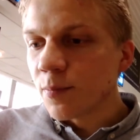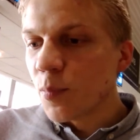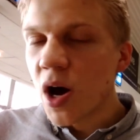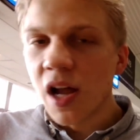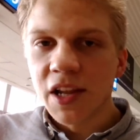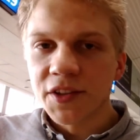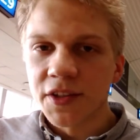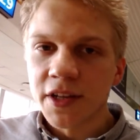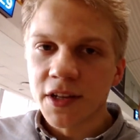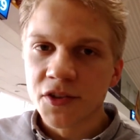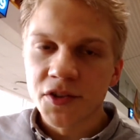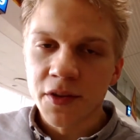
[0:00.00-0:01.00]

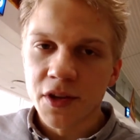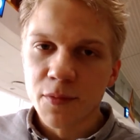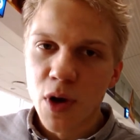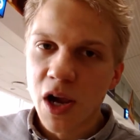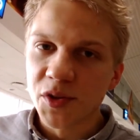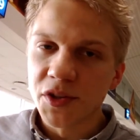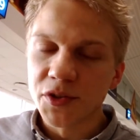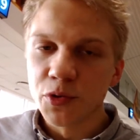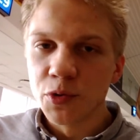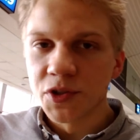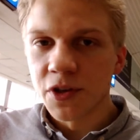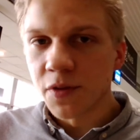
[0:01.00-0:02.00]
politics and the
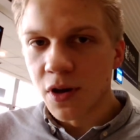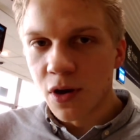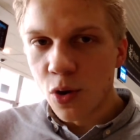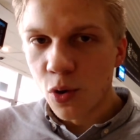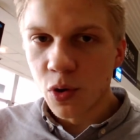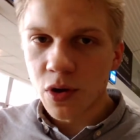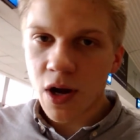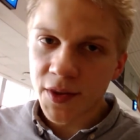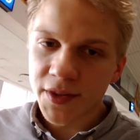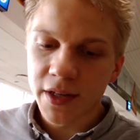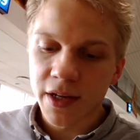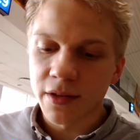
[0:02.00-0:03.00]
multitudes of the whole
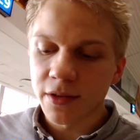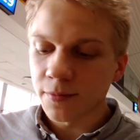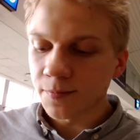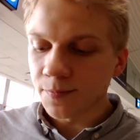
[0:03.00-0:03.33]
continent.